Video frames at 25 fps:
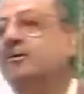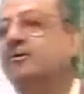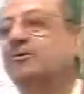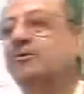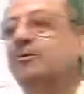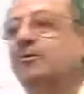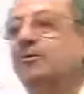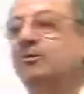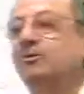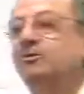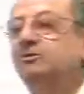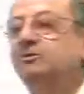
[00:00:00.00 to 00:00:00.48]

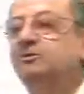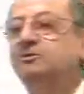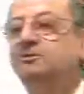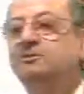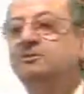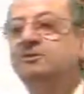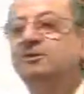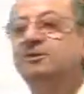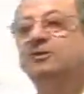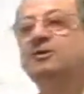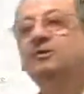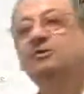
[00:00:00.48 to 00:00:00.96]
course,
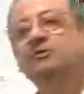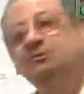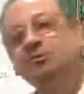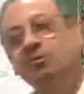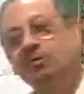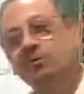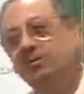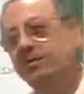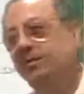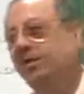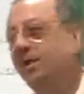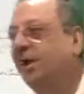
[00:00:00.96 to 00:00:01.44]
you
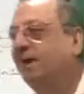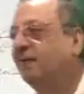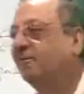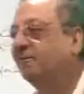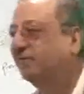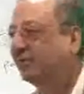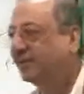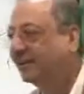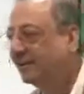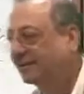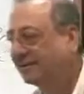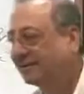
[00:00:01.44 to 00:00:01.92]
will be
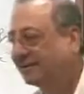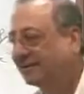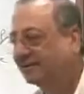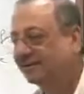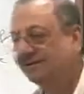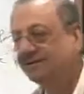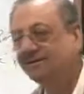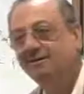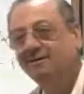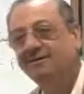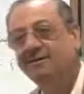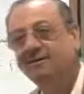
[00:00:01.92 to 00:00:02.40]
laughing.
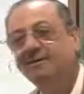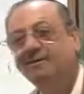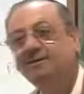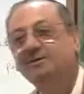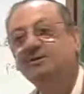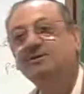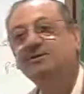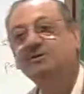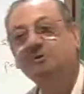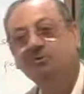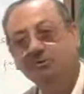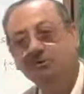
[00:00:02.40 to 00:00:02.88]

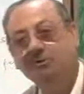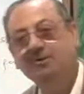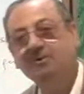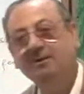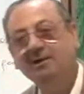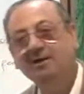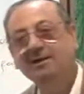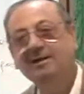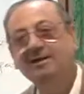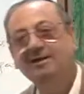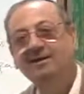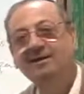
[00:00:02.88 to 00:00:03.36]
You will
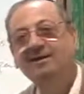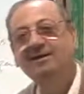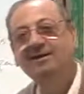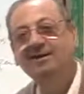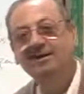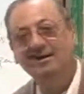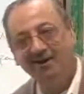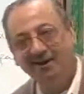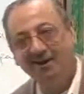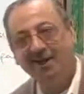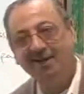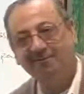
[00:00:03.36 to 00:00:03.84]
be
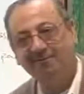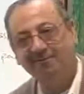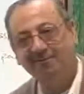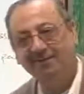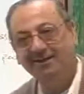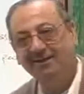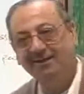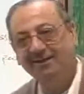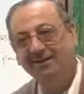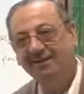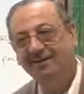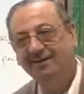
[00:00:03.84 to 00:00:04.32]

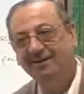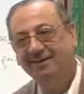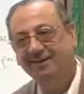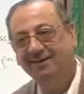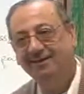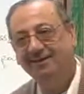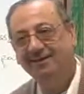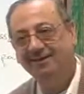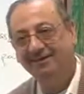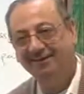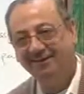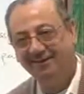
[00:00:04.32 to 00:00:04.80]
laughing.
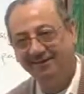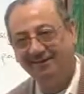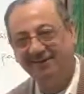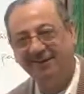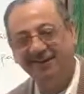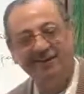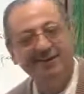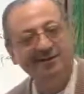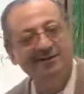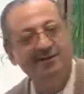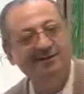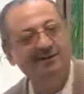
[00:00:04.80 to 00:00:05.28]

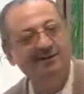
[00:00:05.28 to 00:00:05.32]
Okay?